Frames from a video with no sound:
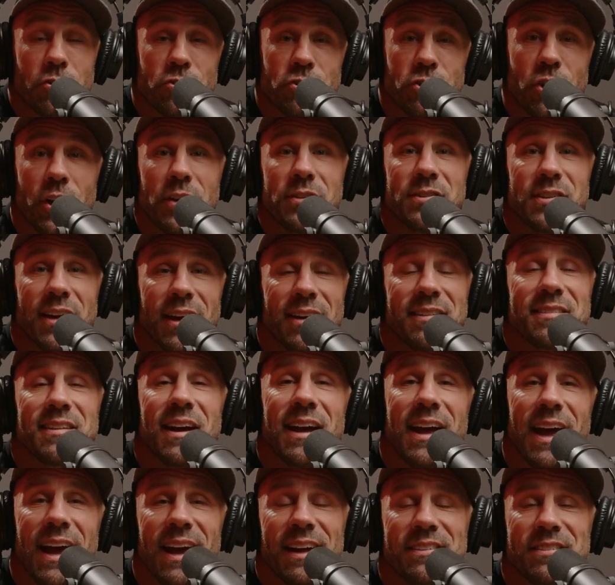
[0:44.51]
Just as
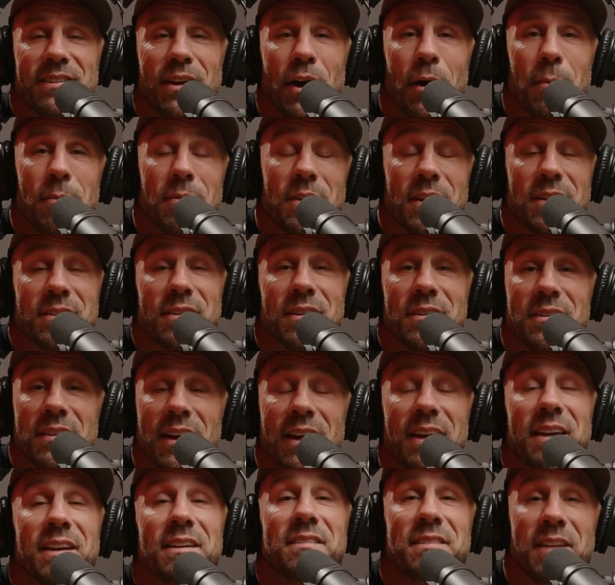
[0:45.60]
a heads up, this is a
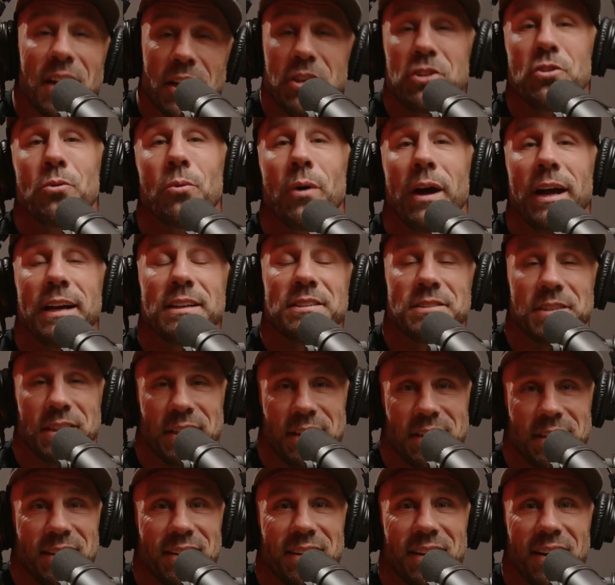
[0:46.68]

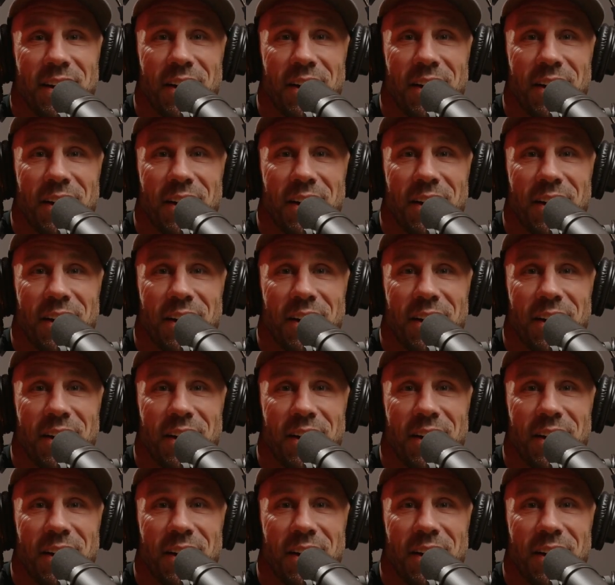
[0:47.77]
continuation